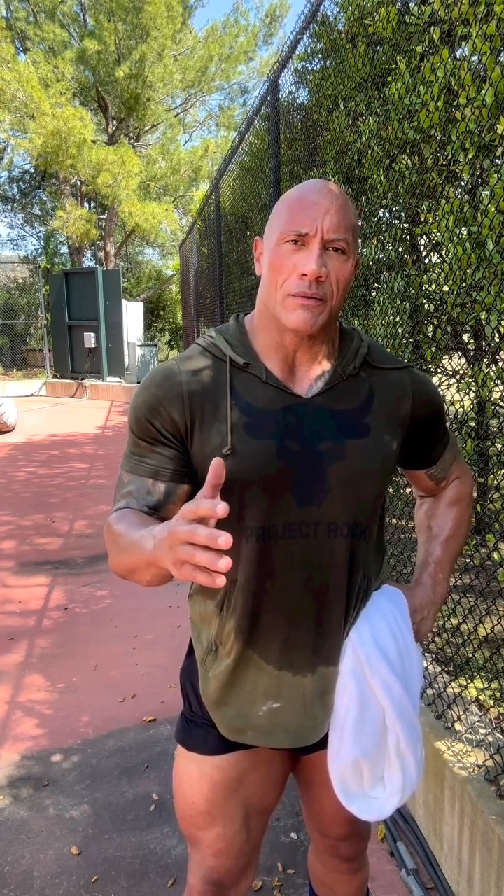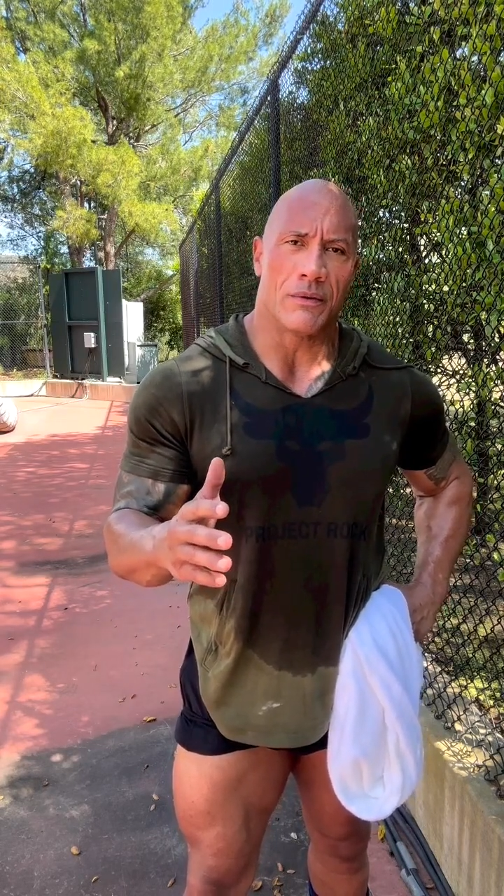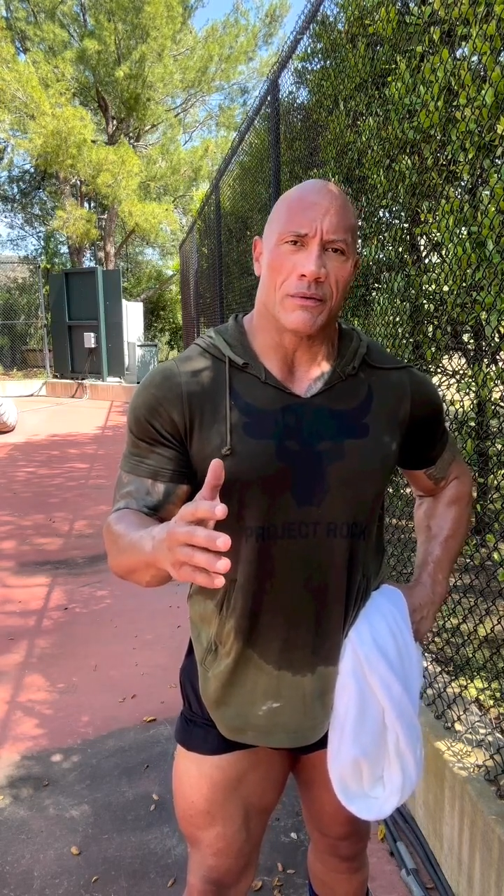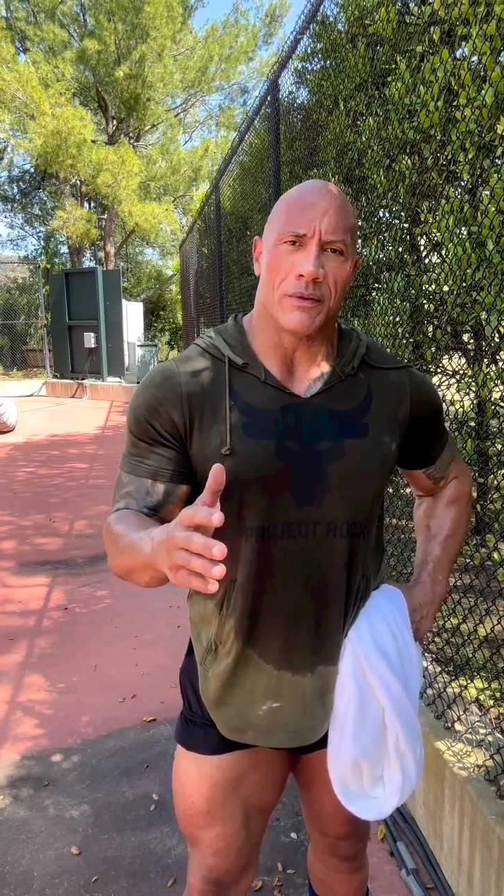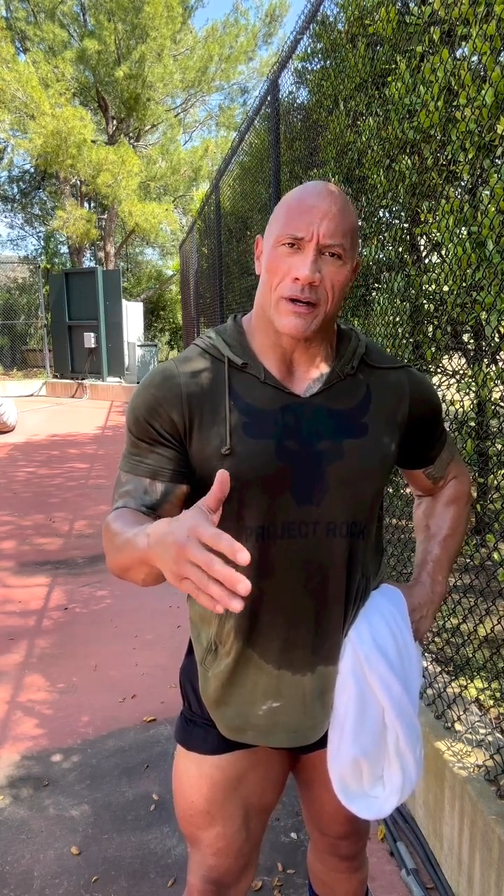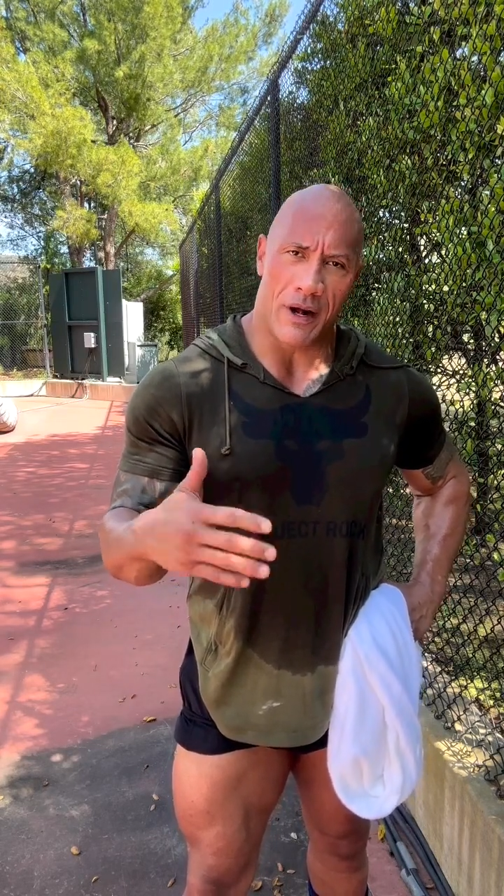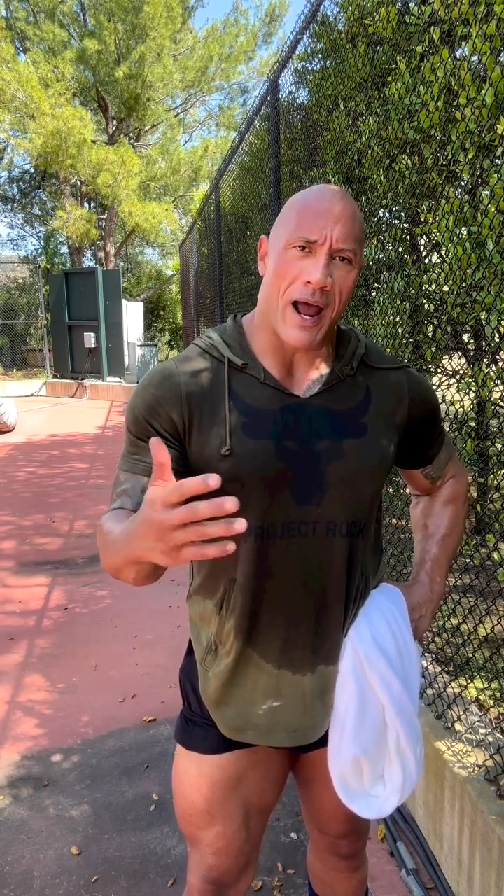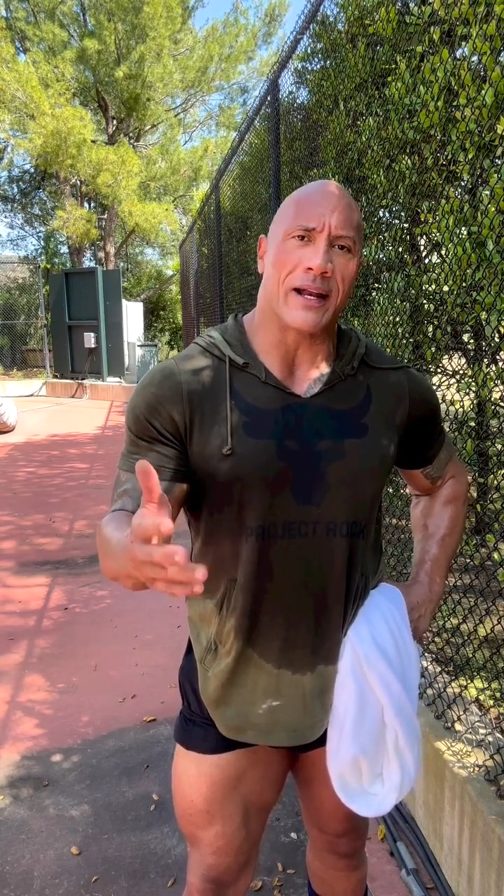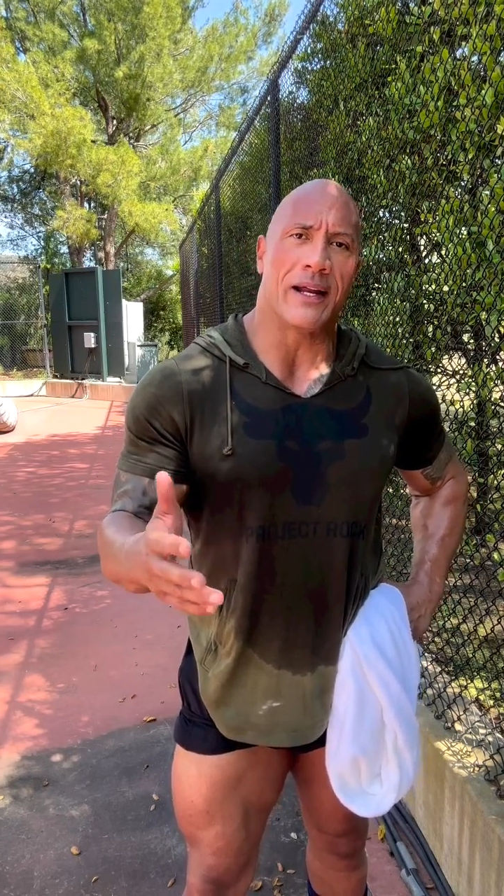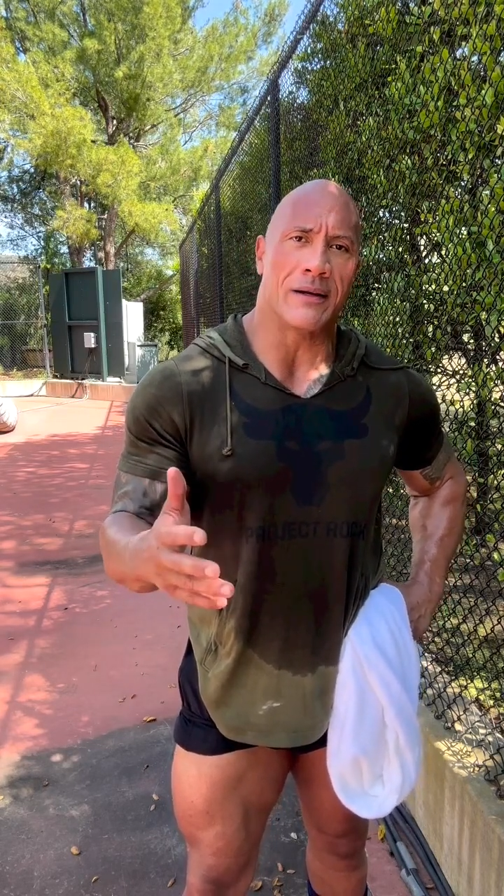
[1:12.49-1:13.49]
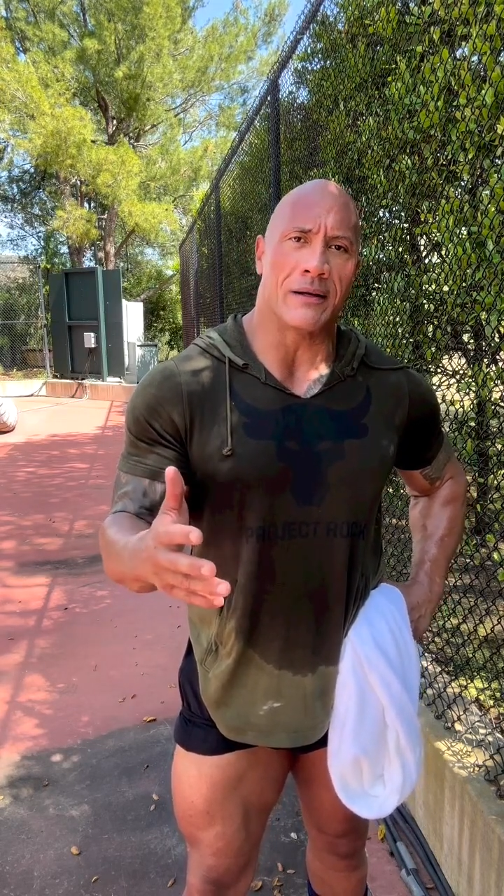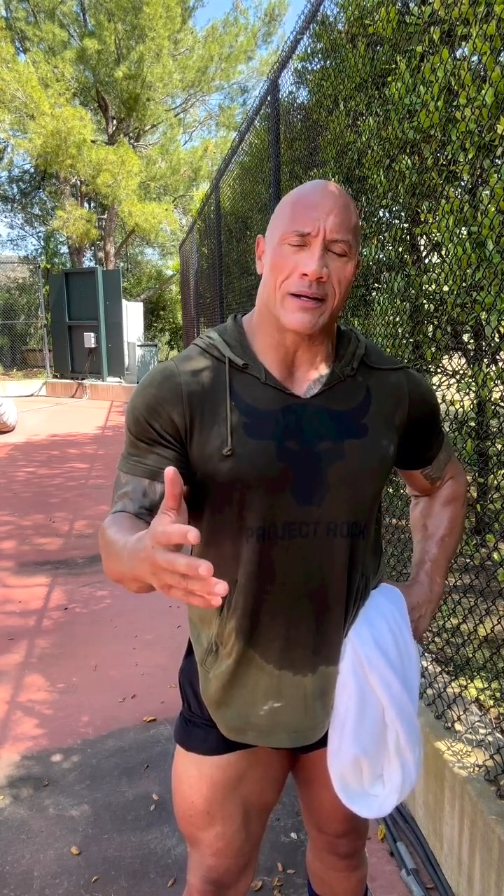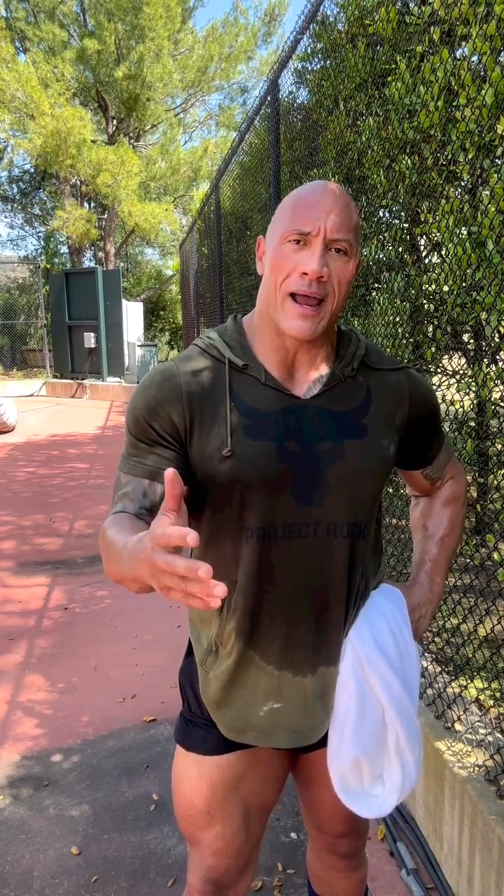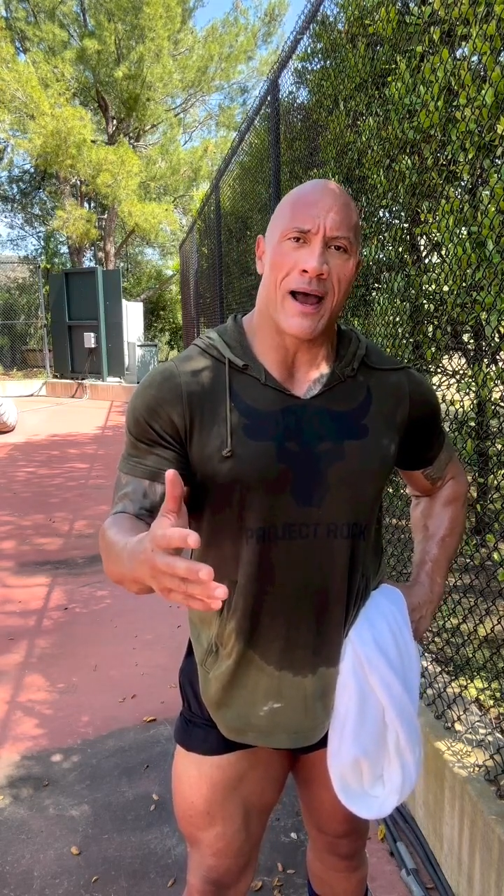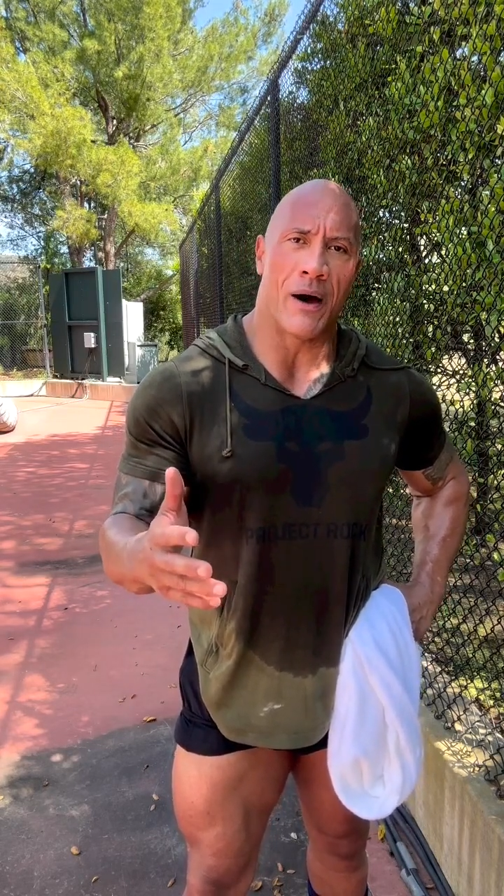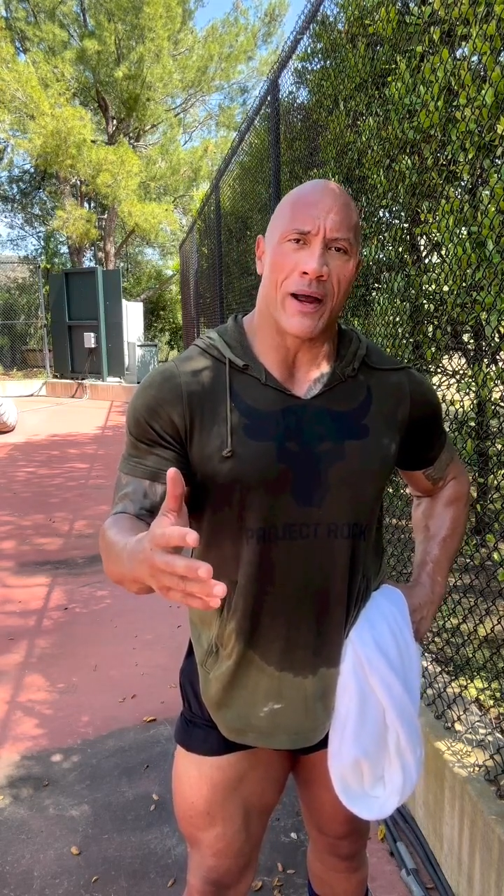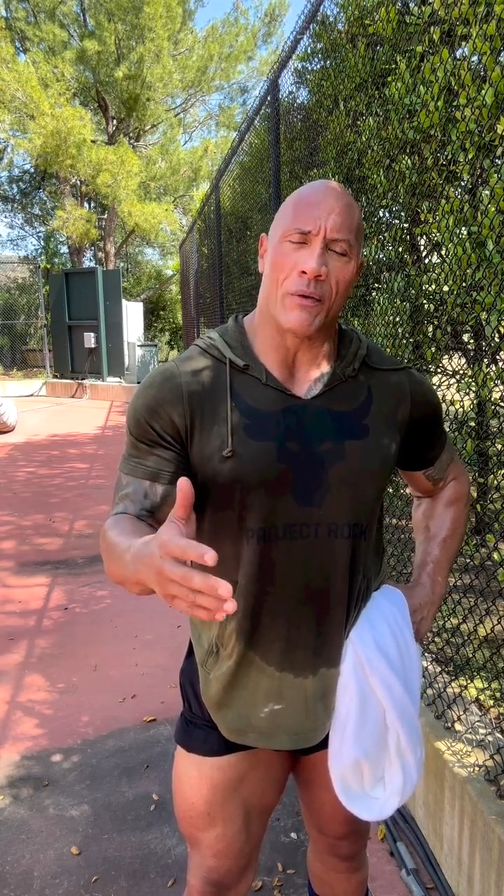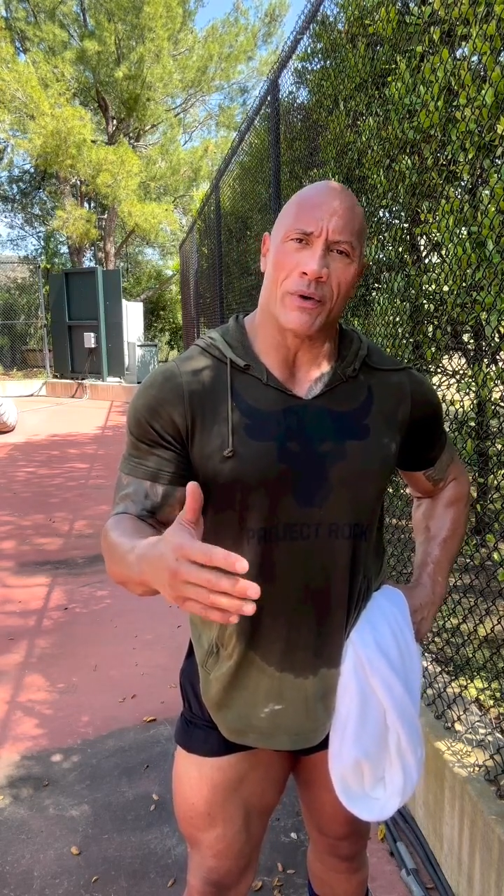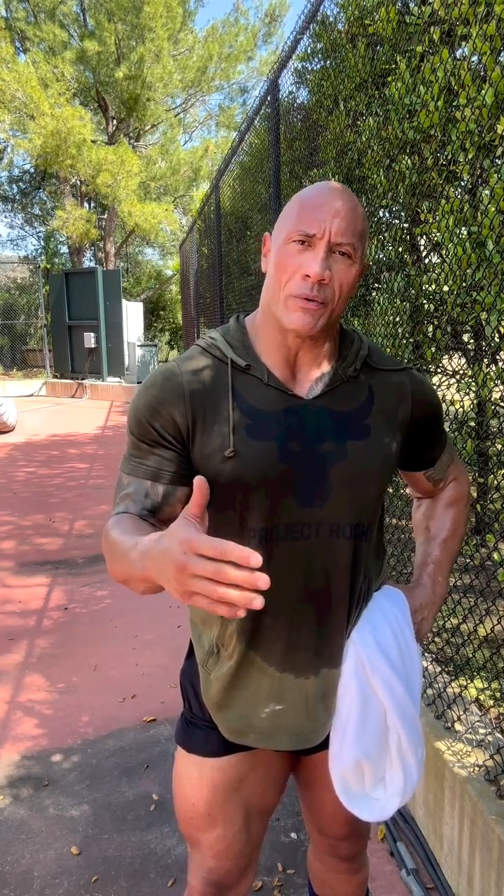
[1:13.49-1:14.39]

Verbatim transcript: they're not here now and we